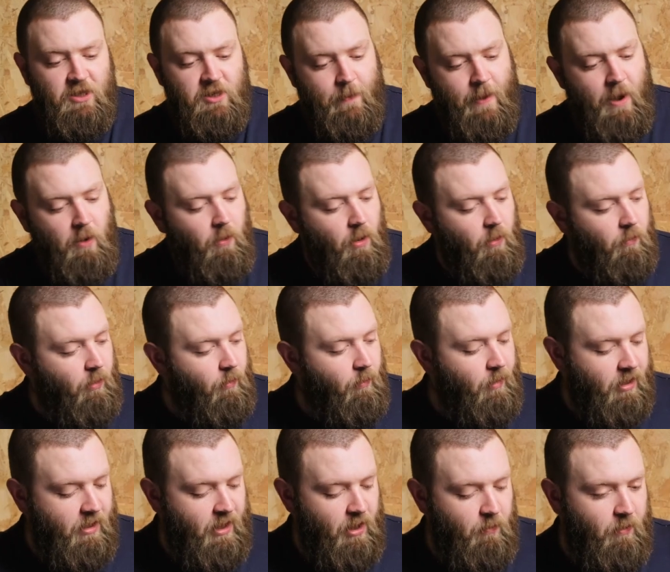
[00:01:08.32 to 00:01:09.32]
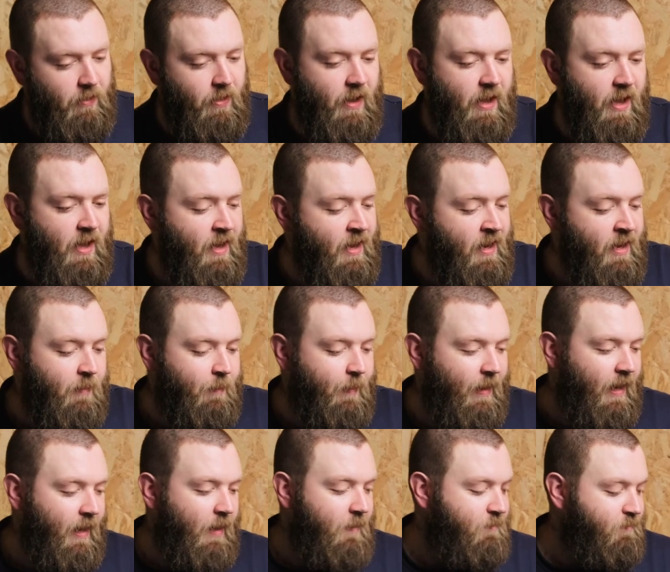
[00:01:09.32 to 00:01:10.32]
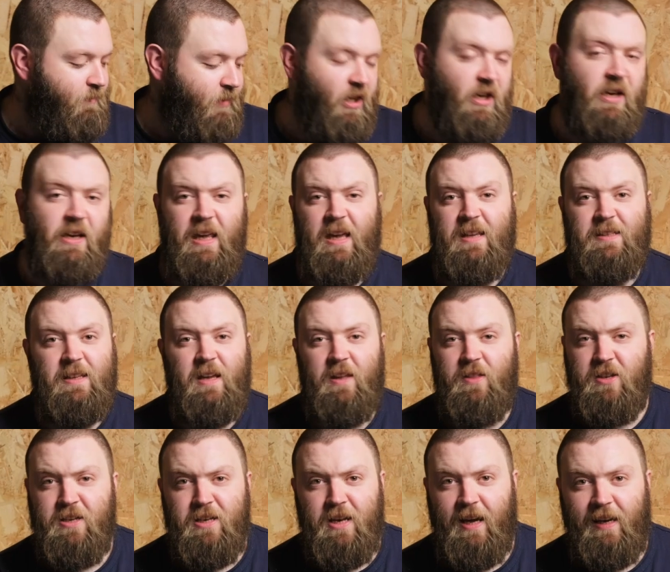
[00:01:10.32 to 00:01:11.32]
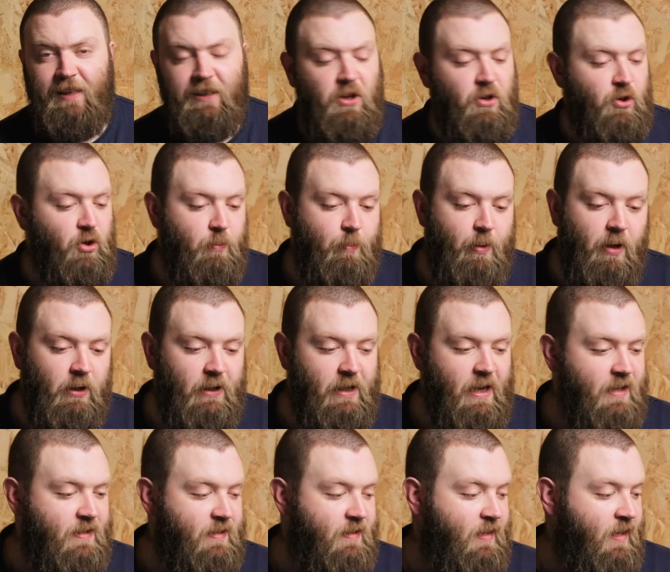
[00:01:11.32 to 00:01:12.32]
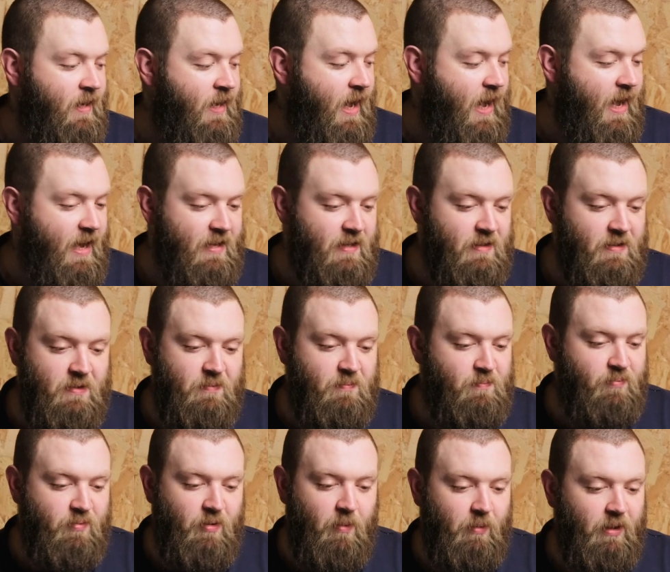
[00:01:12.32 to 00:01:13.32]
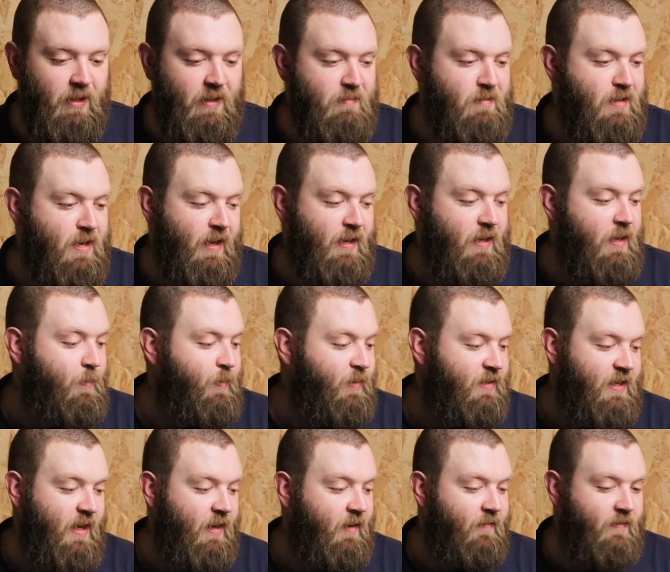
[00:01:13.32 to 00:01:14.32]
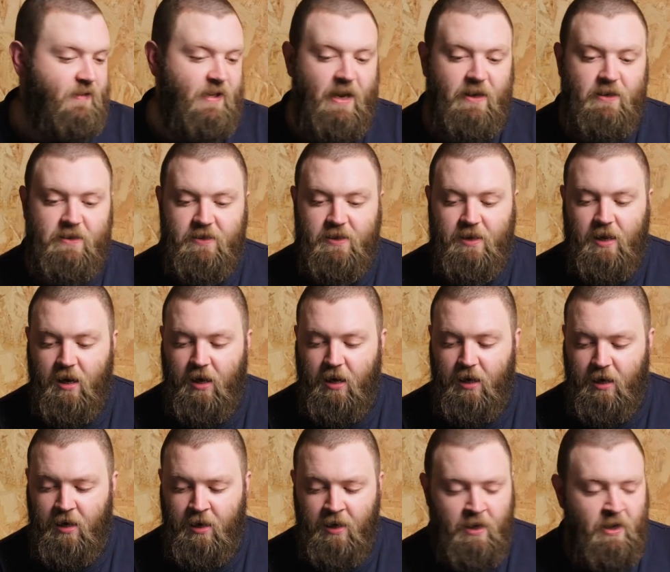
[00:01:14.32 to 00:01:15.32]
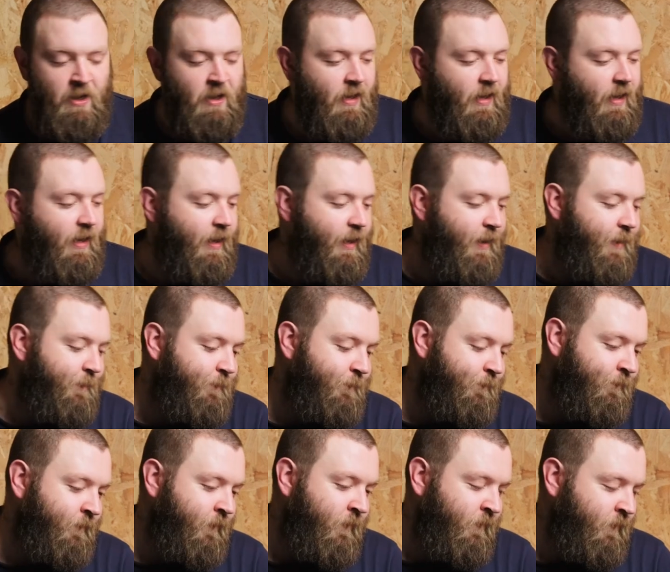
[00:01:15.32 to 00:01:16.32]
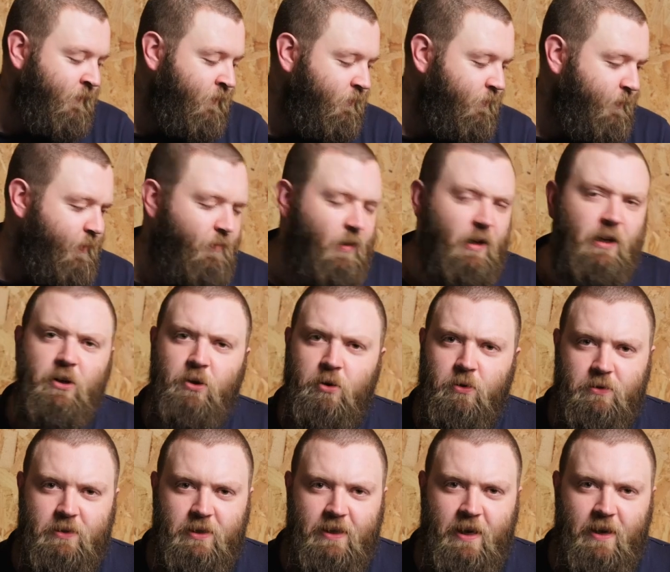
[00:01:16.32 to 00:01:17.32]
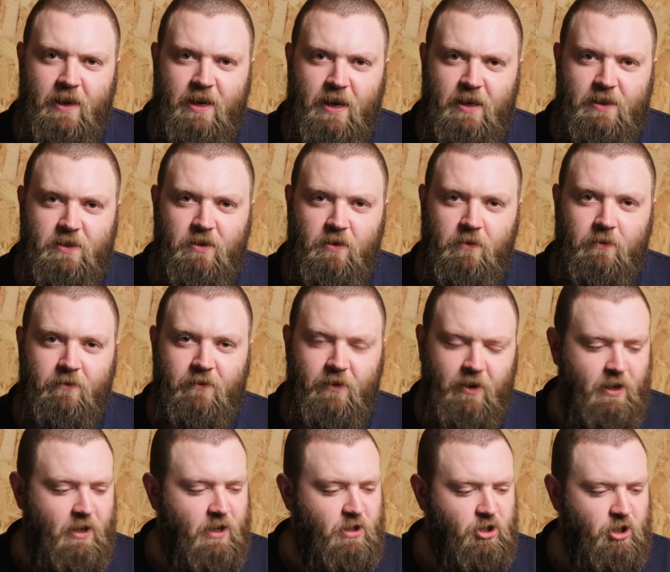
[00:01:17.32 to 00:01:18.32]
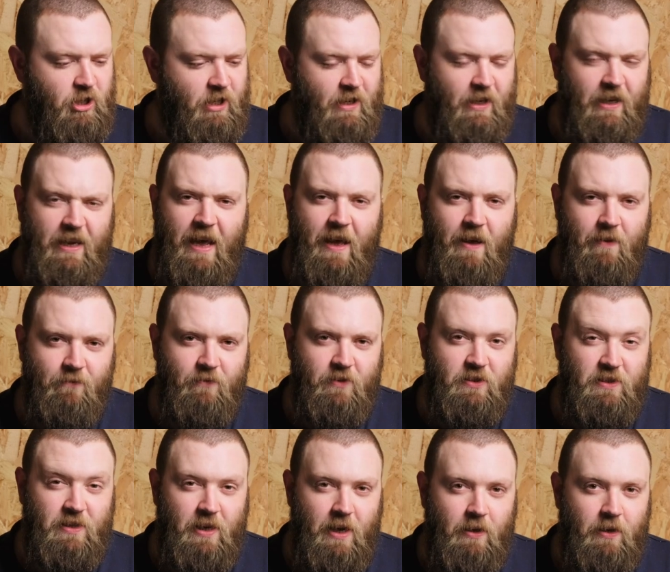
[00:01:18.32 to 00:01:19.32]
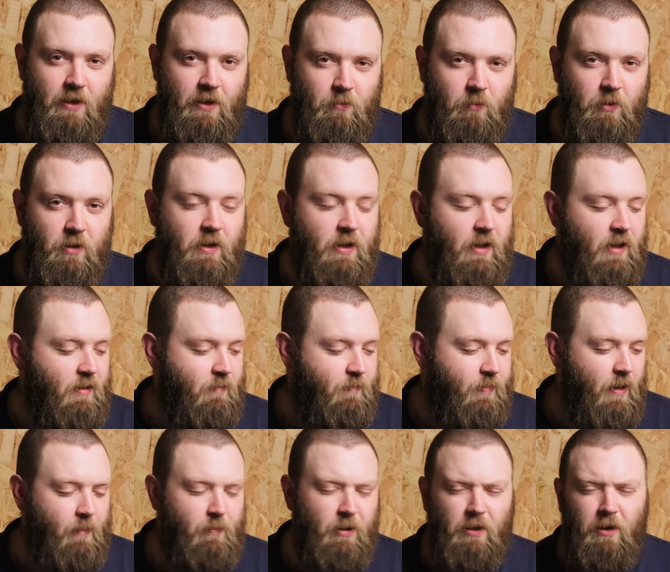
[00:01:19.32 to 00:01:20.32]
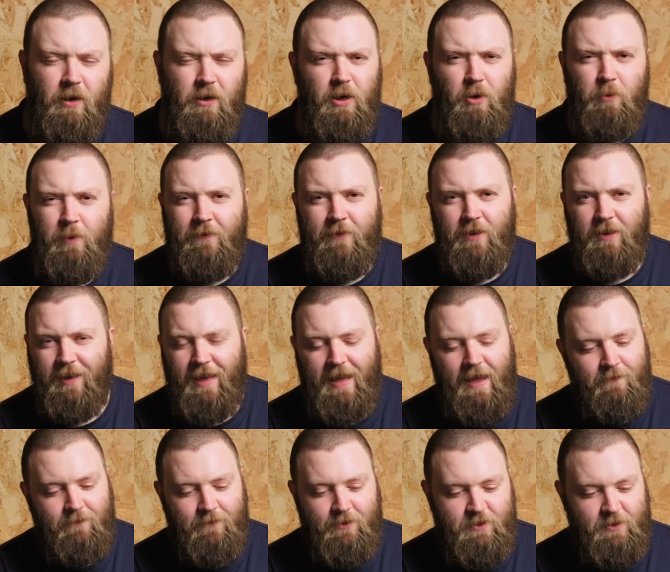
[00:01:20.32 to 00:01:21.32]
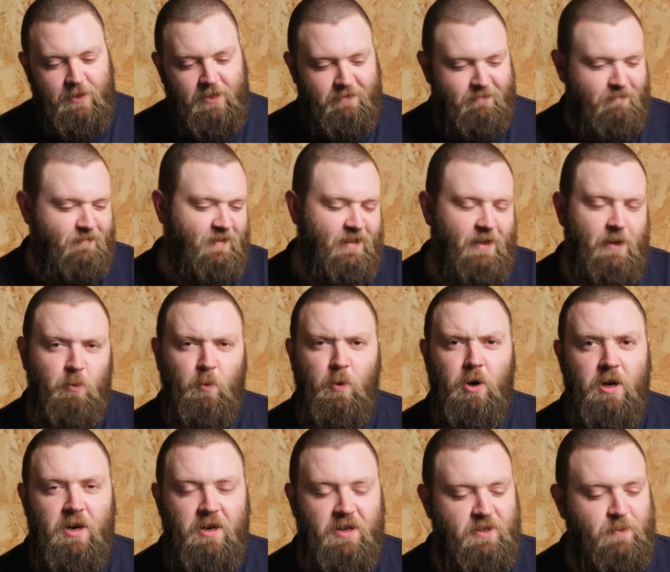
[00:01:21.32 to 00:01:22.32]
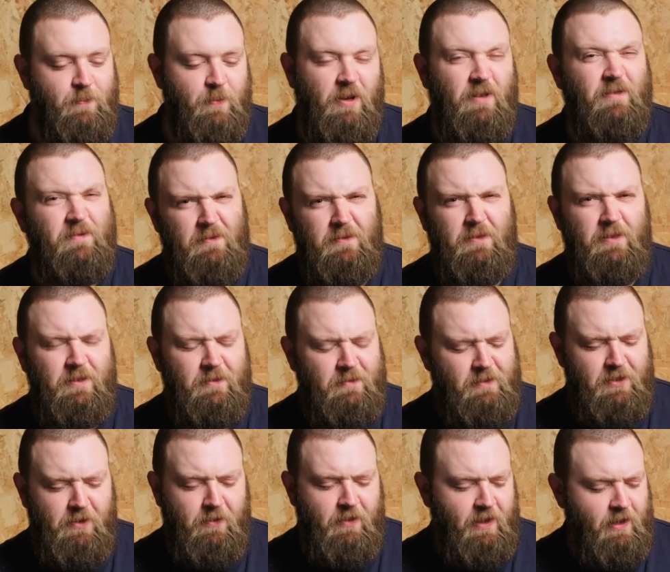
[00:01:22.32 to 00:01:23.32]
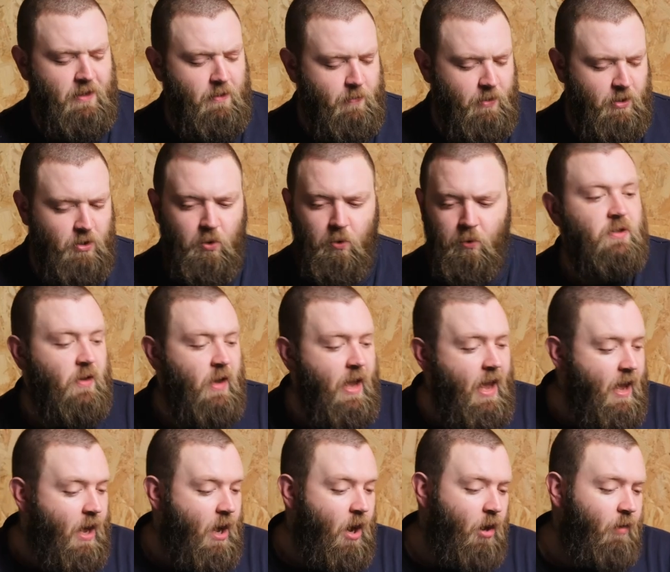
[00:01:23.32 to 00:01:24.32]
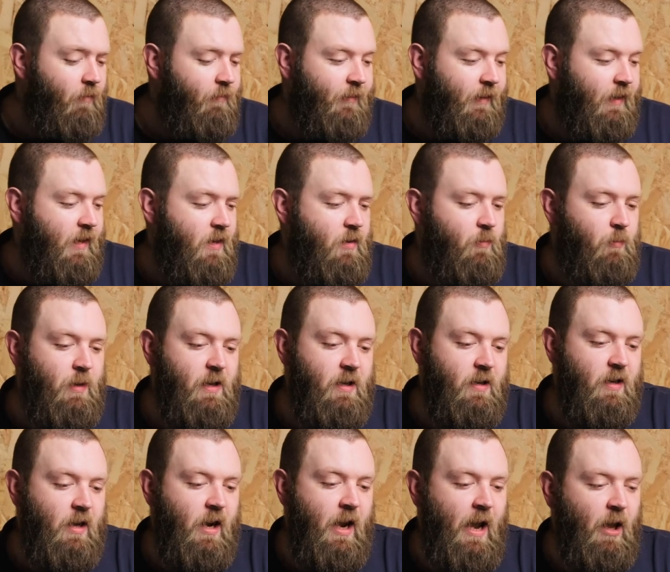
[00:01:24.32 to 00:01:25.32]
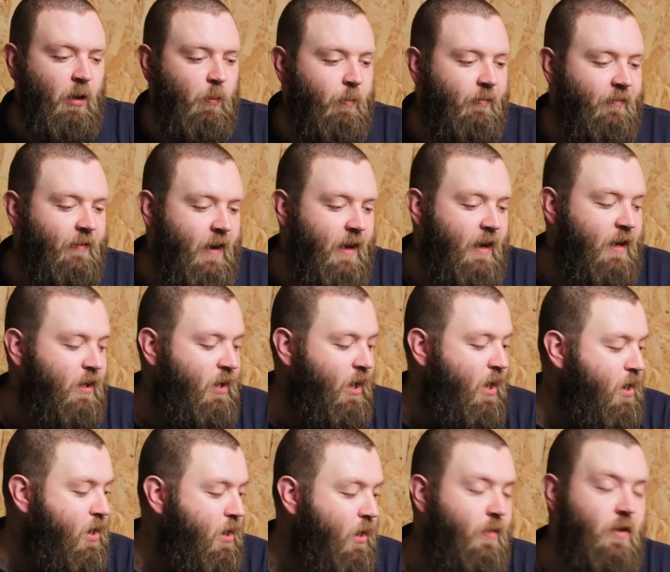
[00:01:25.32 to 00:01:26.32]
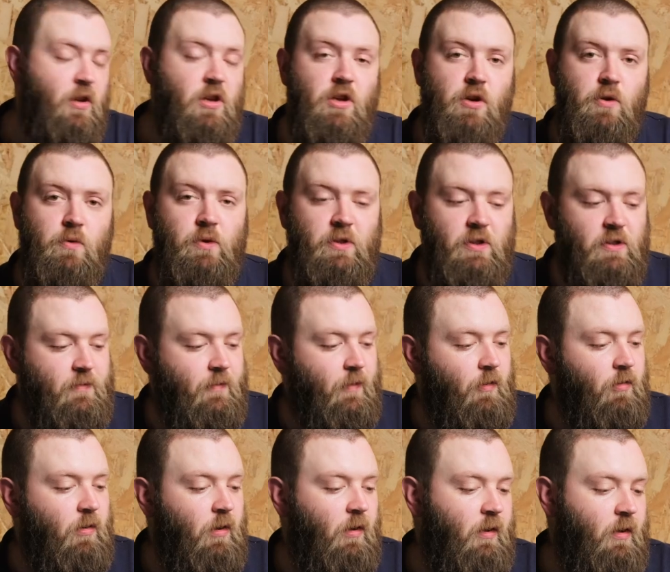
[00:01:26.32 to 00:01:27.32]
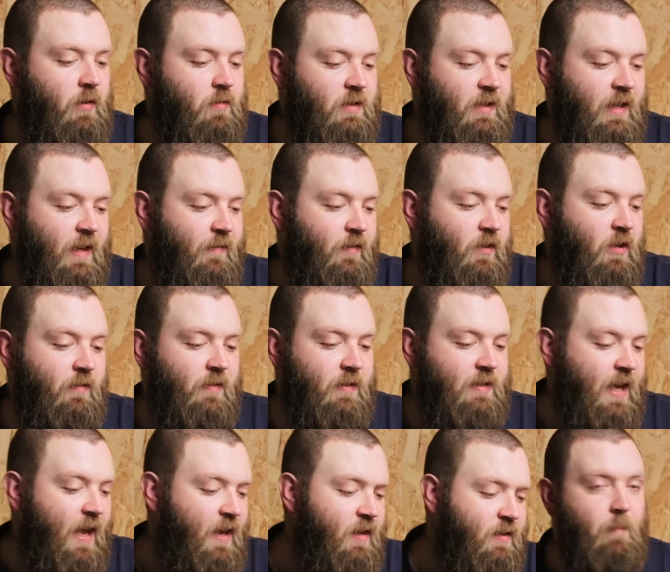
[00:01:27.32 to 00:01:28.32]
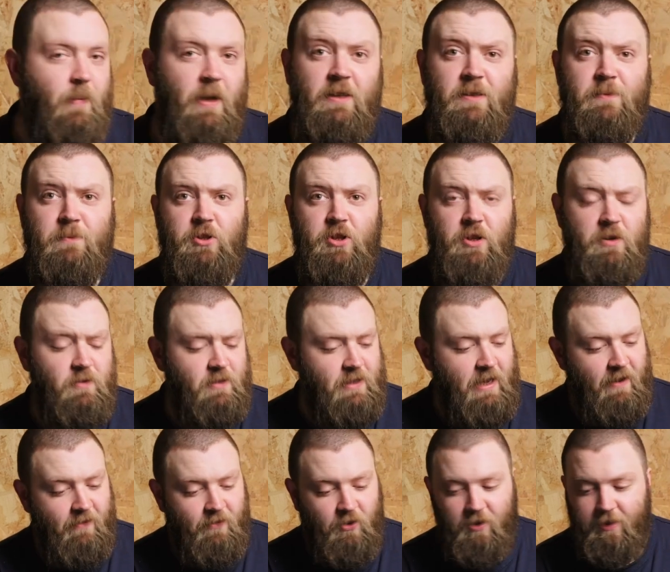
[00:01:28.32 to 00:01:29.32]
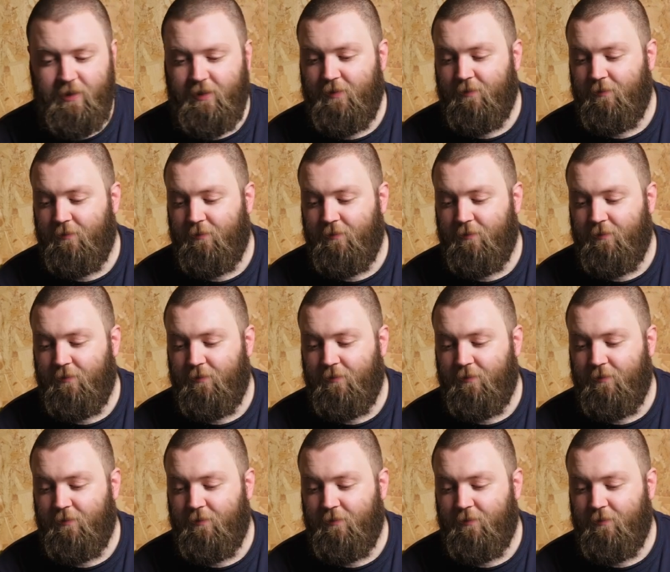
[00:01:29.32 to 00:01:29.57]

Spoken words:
about what we're working with here, but I'm gonna guess either nylon or polyester, as probably 90% of tents are. It'd be really cool to get a nice old vintage like canvas tent in one day. But I mean, I know we've done canvas and it works, but I still think it would be cool. So yeah, hopefully we can help find another use for all those leftover tents and make some shoes out of all this